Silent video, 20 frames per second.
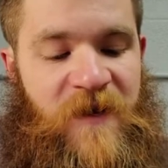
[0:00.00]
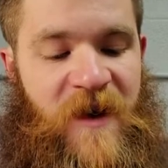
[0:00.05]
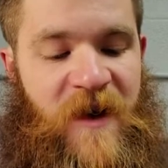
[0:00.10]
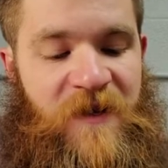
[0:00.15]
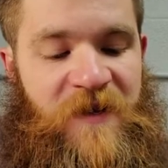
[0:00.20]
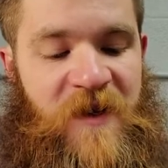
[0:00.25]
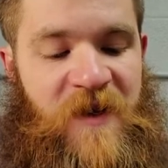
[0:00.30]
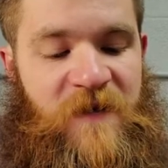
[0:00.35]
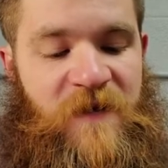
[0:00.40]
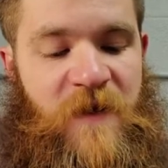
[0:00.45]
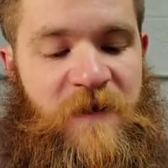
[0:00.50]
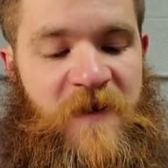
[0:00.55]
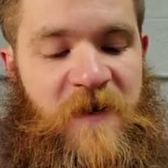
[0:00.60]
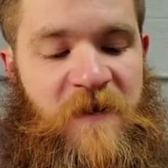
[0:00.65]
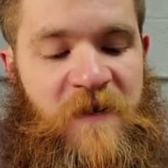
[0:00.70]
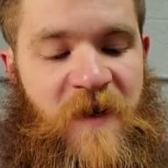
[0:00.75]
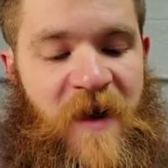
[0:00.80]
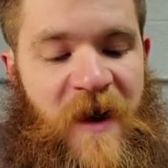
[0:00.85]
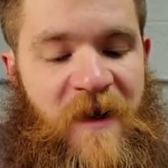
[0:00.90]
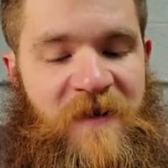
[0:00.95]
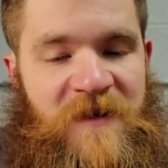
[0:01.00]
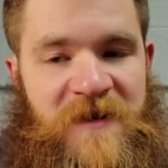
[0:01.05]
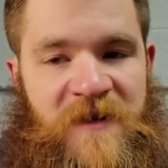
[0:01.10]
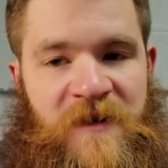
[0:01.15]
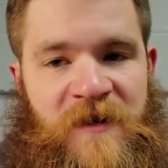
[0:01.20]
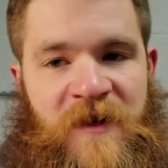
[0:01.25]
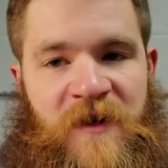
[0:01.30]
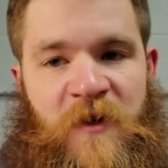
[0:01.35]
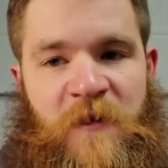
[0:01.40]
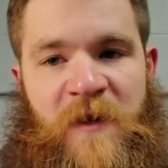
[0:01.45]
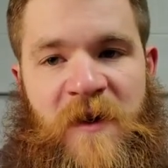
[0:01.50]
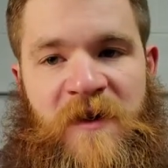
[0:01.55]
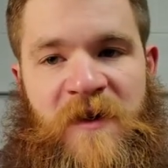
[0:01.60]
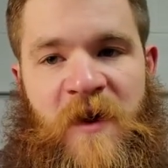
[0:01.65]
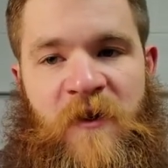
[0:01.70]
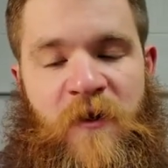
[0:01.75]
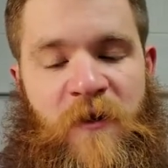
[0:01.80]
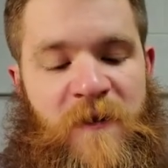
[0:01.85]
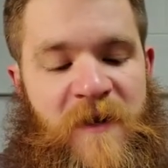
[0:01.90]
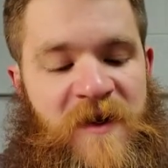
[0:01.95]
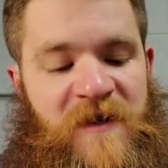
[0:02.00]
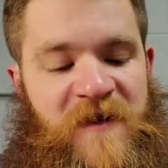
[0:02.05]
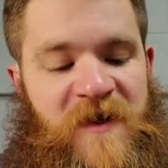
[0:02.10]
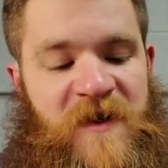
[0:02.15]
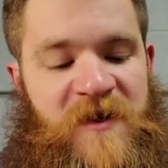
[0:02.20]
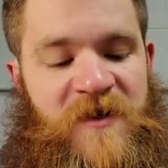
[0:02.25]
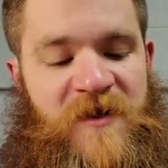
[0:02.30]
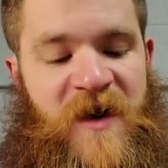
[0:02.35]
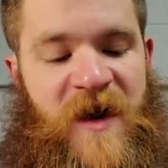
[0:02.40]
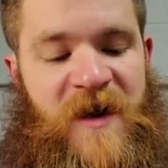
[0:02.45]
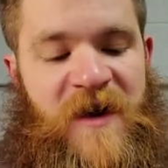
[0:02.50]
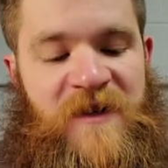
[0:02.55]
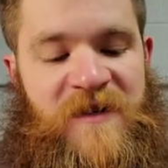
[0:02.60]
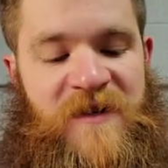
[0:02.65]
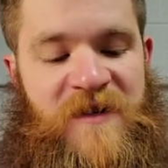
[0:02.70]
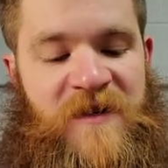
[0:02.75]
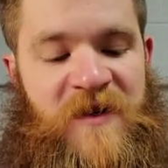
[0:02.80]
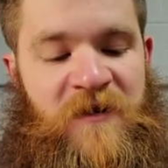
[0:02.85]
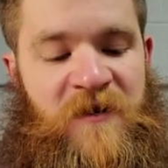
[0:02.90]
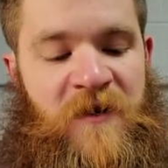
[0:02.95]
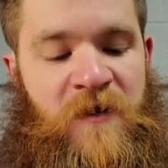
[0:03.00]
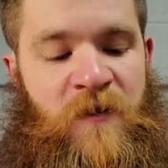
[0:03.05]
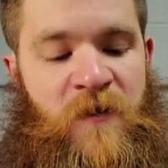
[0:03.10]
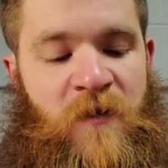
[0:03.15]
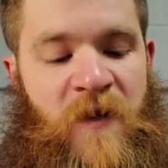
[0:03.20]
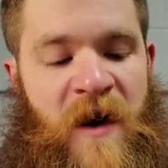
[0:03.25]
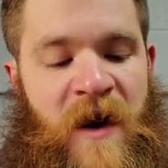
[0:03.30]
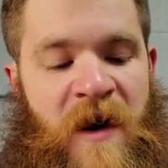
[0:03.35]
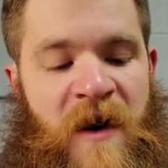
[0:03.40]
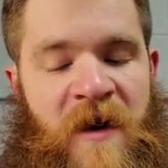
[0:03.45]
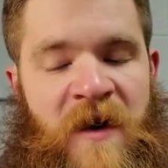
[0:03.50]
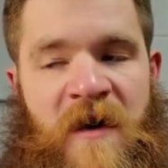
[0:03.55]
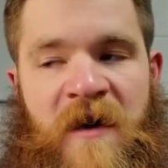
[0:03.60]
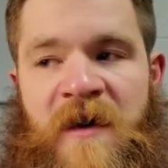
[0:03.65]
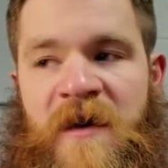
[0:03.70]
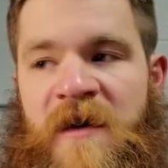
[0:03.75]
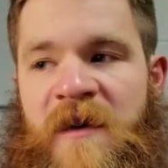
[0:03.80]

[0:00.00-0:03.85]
I think 55 is a little bit lower mintage, not necessarily rare,